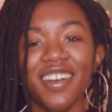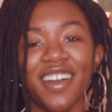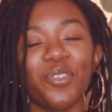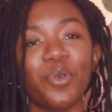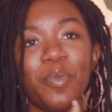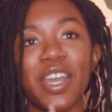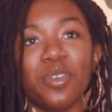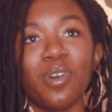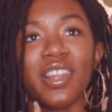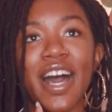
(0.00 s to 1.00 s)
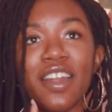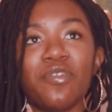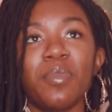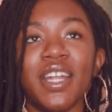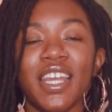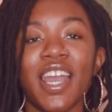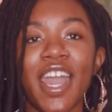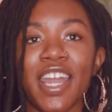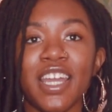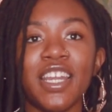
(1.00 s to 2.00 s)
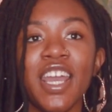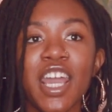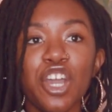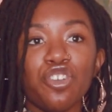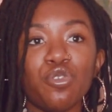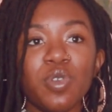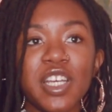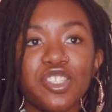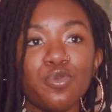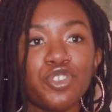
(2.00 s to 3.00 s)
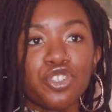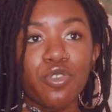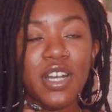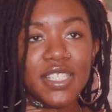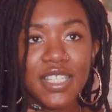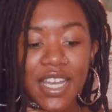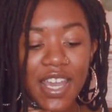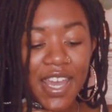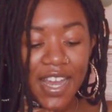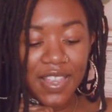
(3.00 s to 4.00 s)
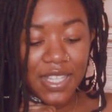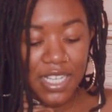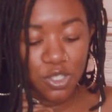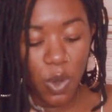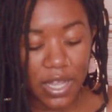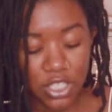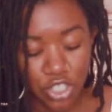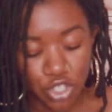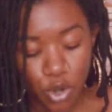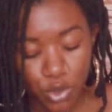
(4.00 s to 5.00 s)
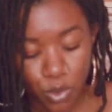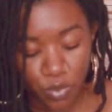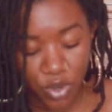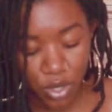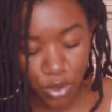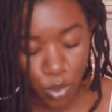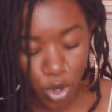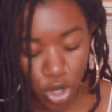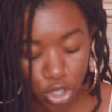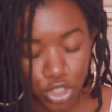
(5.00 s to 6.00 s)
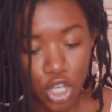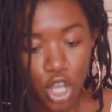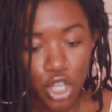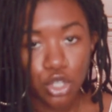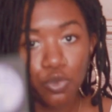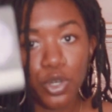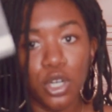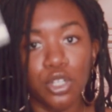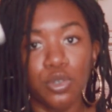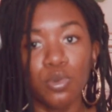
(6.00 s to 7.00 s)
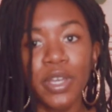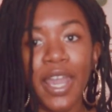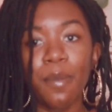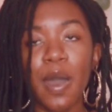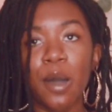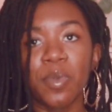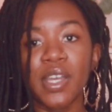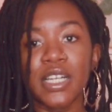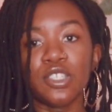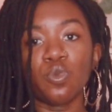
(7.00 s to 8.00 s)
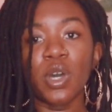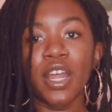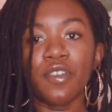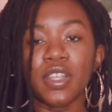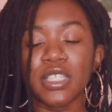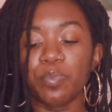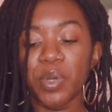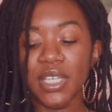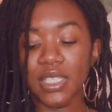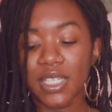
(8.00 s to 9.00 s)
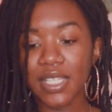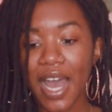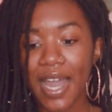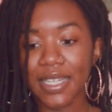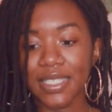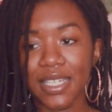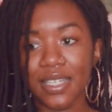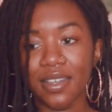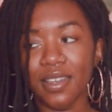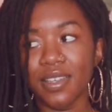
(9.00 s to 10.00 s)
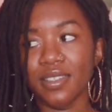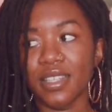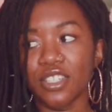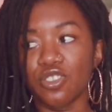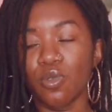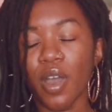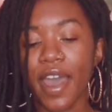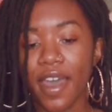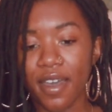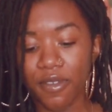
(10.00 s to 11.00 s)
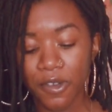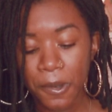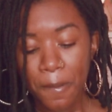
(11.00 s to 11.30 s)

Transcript: Will make you a lot of money, and you need to trust it. And I think that's why the show The World, The Real You came out, because whatever this business idea is that you have,